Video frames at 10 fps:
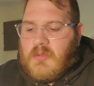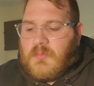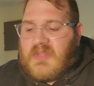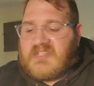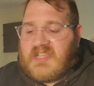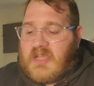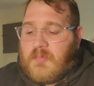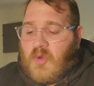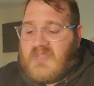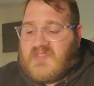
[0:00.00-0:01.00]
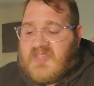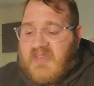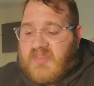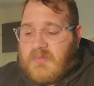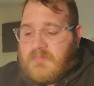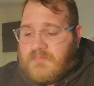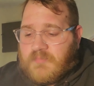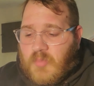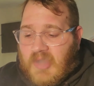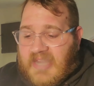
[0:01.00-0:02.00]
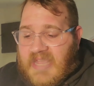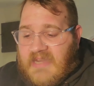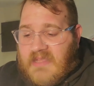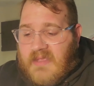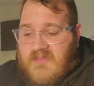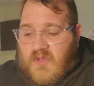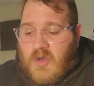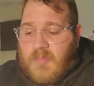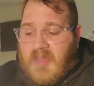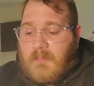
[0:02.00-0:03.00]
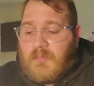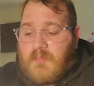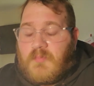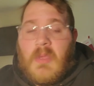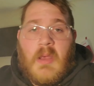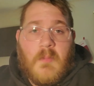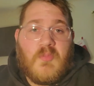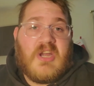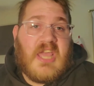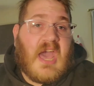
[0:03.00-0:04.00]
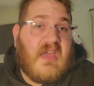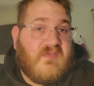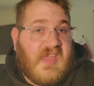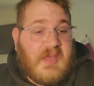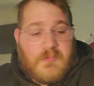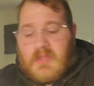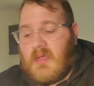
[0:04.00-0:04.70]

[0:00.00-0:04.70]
Plus, like a 0.7, 0.8, it's going to be a pretty hot vape.